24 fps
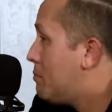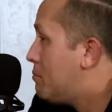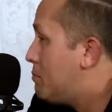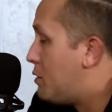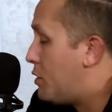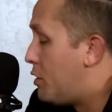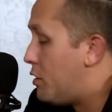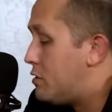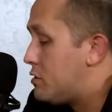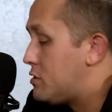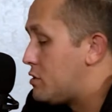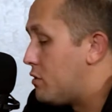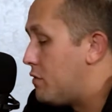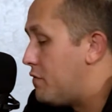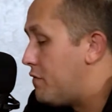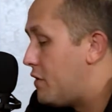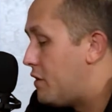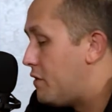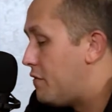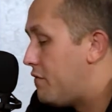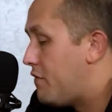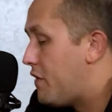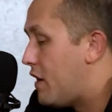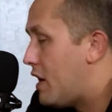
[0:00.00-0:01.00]
But also,
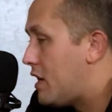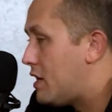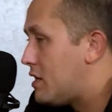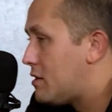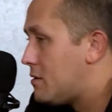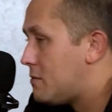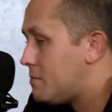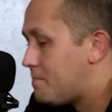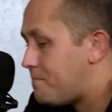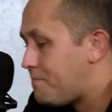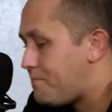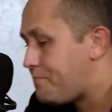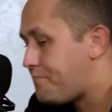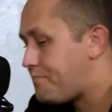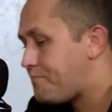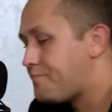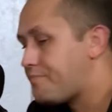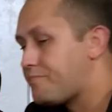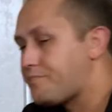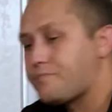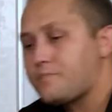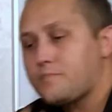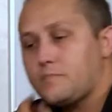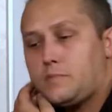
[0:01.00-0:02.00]
fun fact.
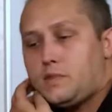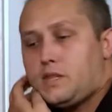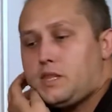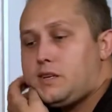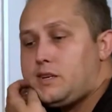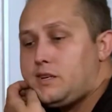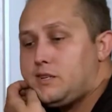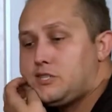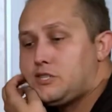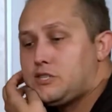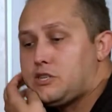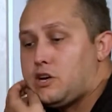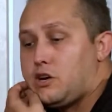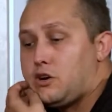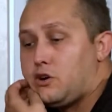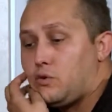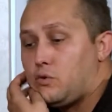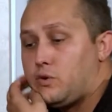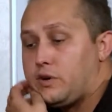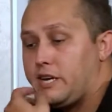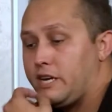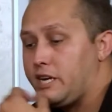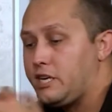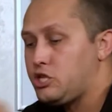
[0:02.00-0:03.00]

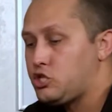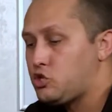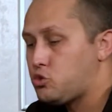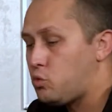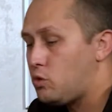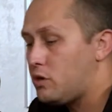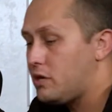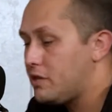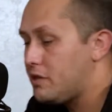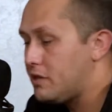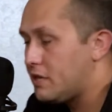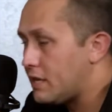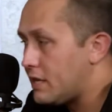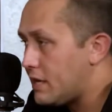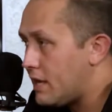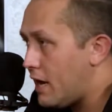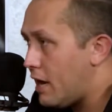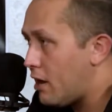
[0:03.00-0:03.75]
So each one of the